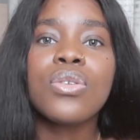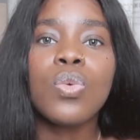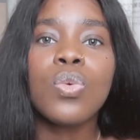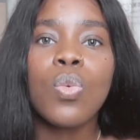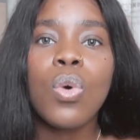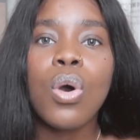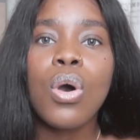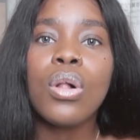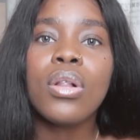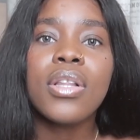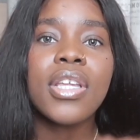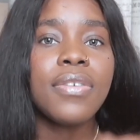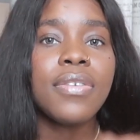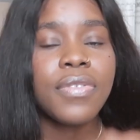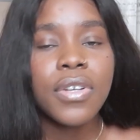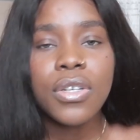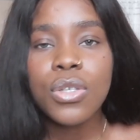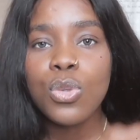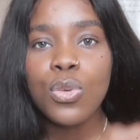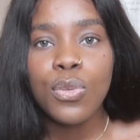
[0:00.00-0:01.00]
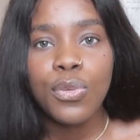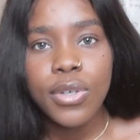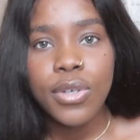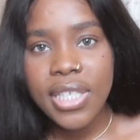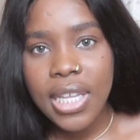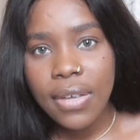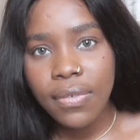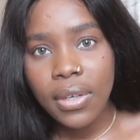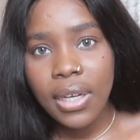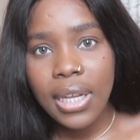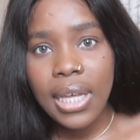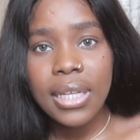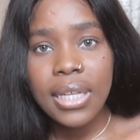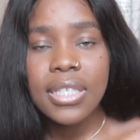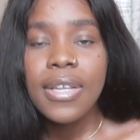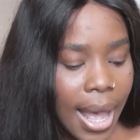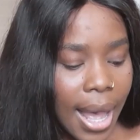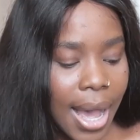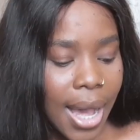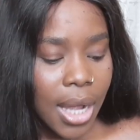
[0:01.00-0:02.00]
to the wall if there's 247
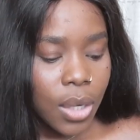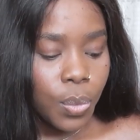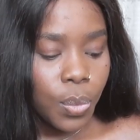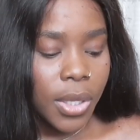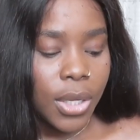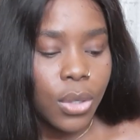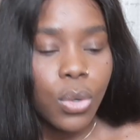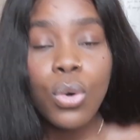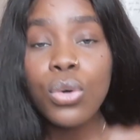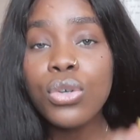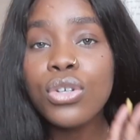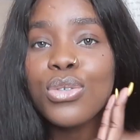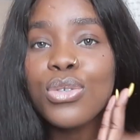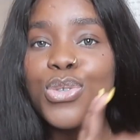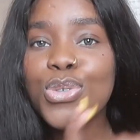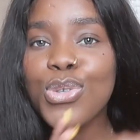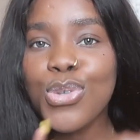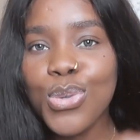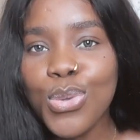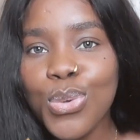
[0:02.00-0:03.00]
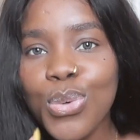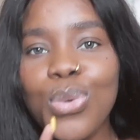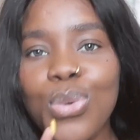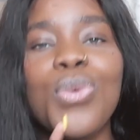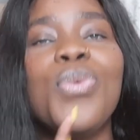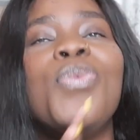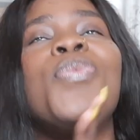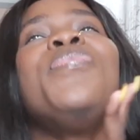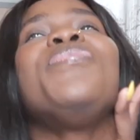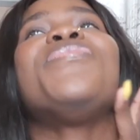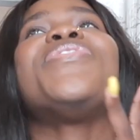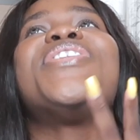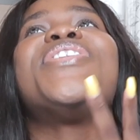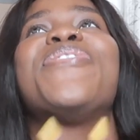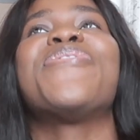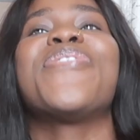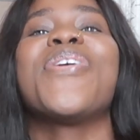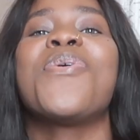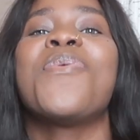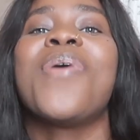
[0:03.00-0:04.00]
lights. And we own 2
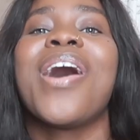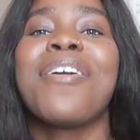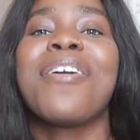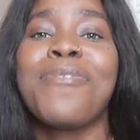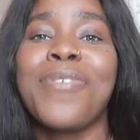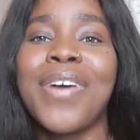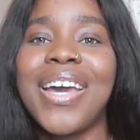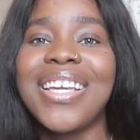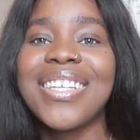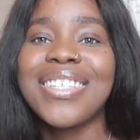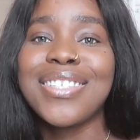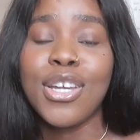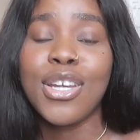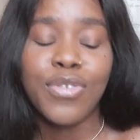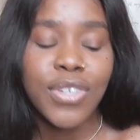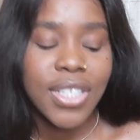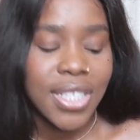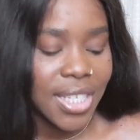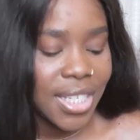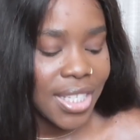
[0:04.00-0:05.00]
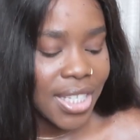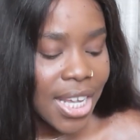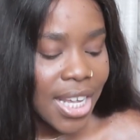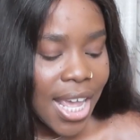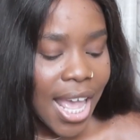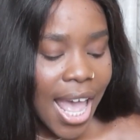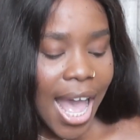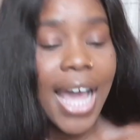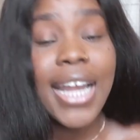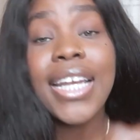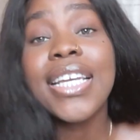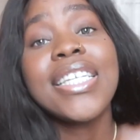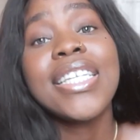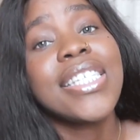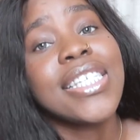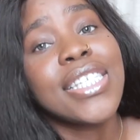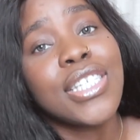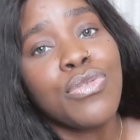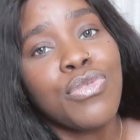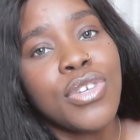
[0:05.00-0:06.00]
different Wi-Fi services, and
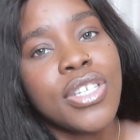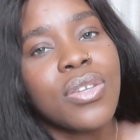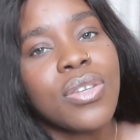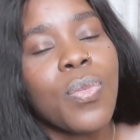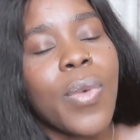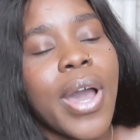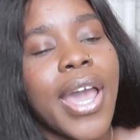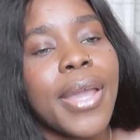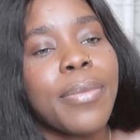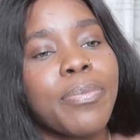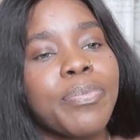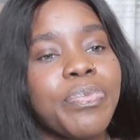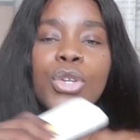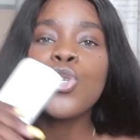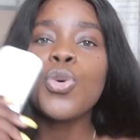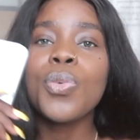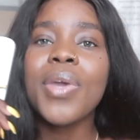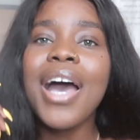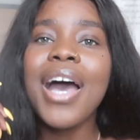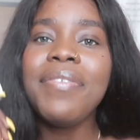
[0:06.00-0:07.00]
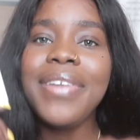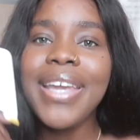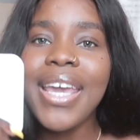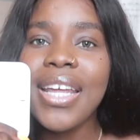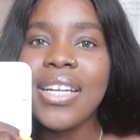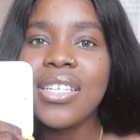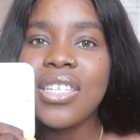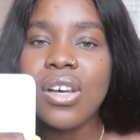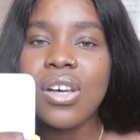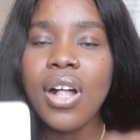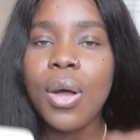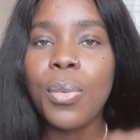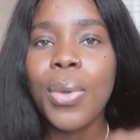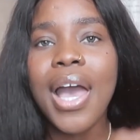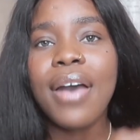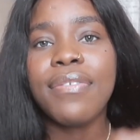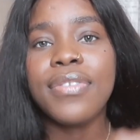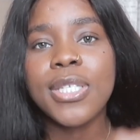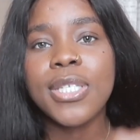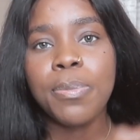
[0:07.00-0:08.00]
this is the reason why. So we have the Entel and we
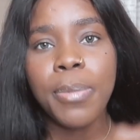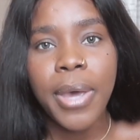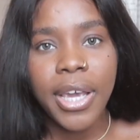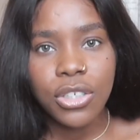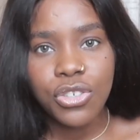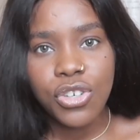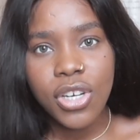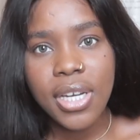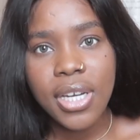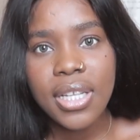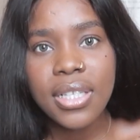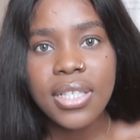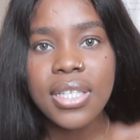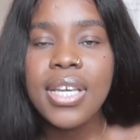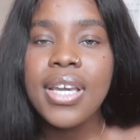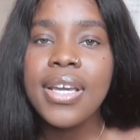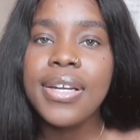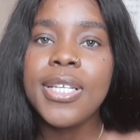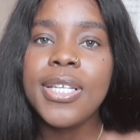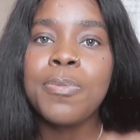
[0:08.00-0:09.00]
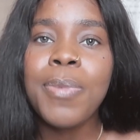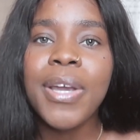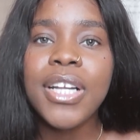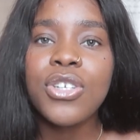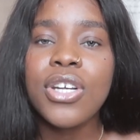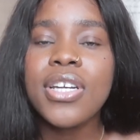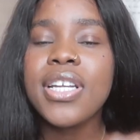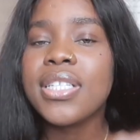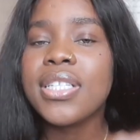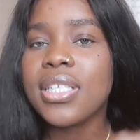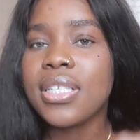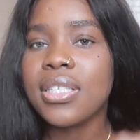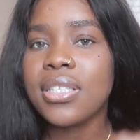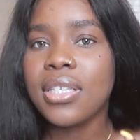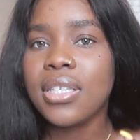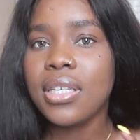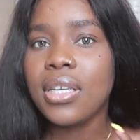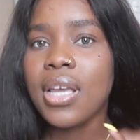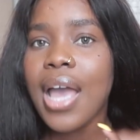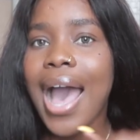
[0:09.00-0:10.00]
have the Spectranet. The Spectranet is
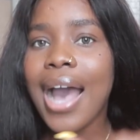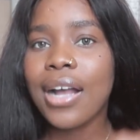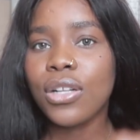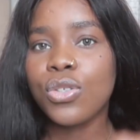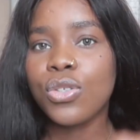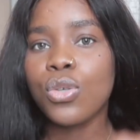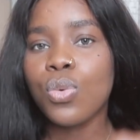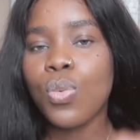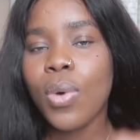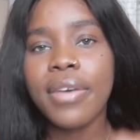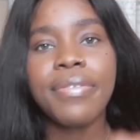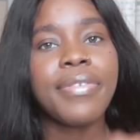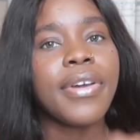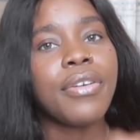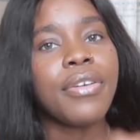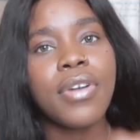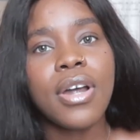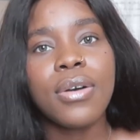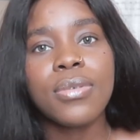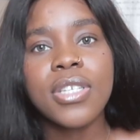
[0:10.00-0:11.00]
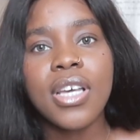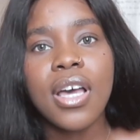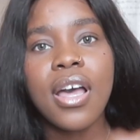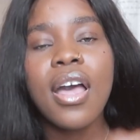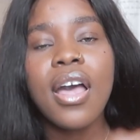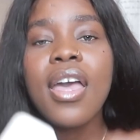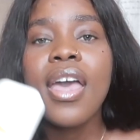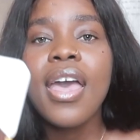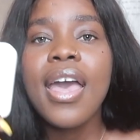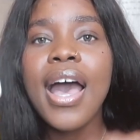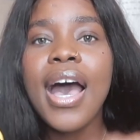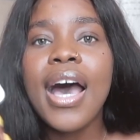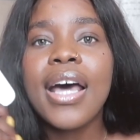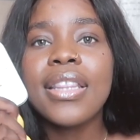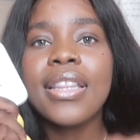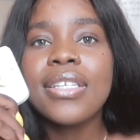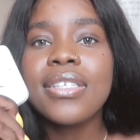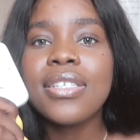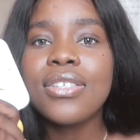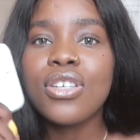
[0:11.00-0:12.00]
the actual Wi-Fi router,
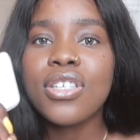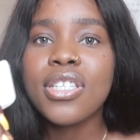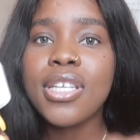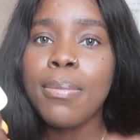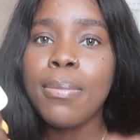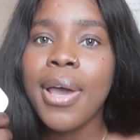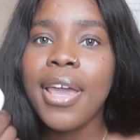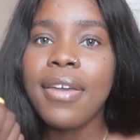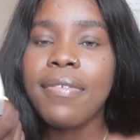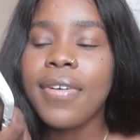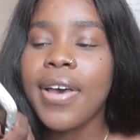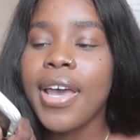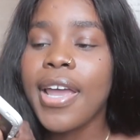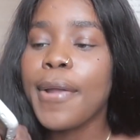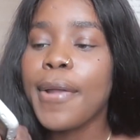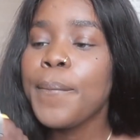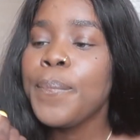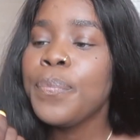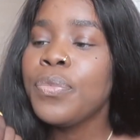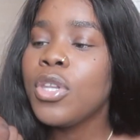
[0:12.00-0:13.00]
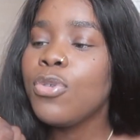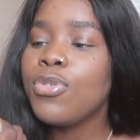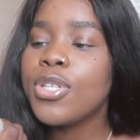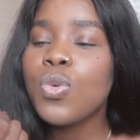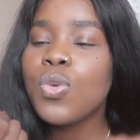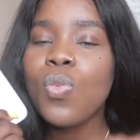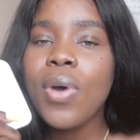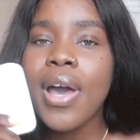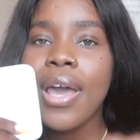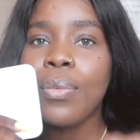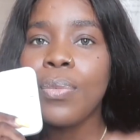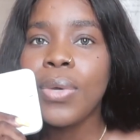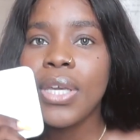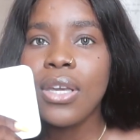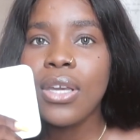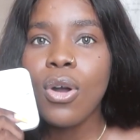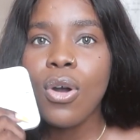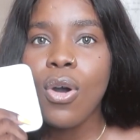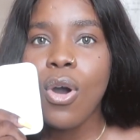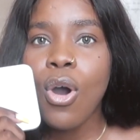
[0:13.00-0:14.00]
and this is just a MiFi. The reason why
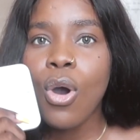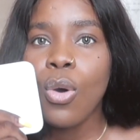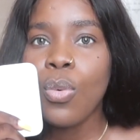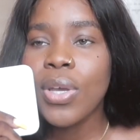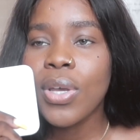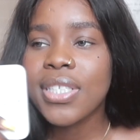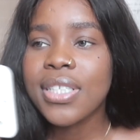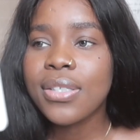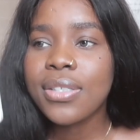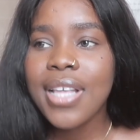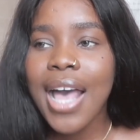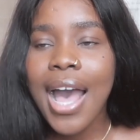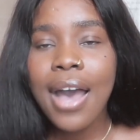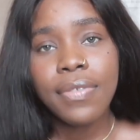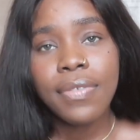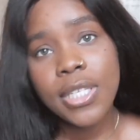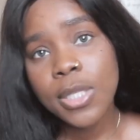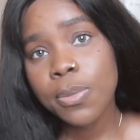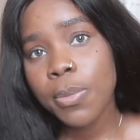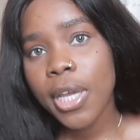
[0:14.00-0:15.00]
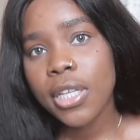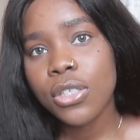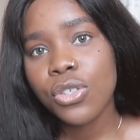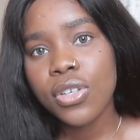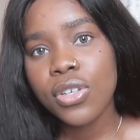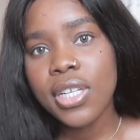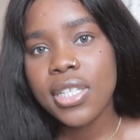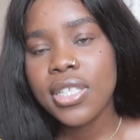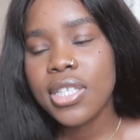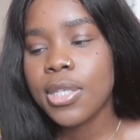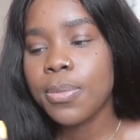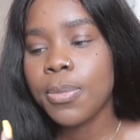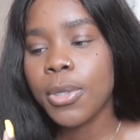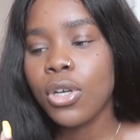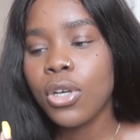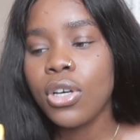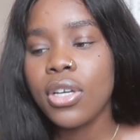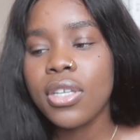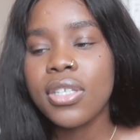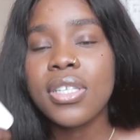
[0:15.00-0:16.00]
we always have the Spectranet is
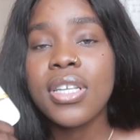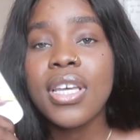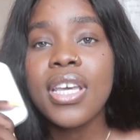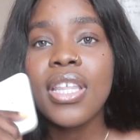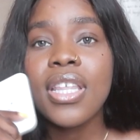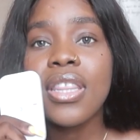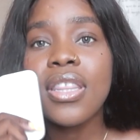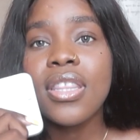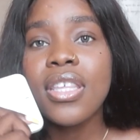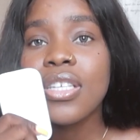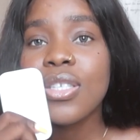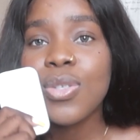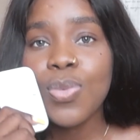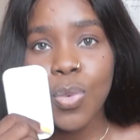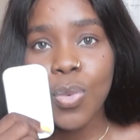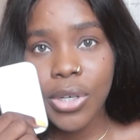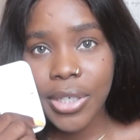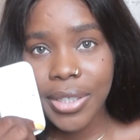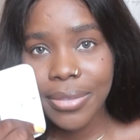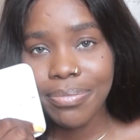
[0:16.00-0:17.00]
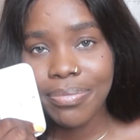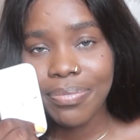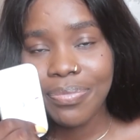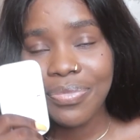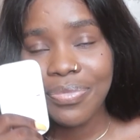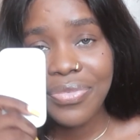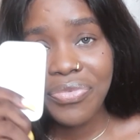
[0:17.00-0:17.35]
because this one,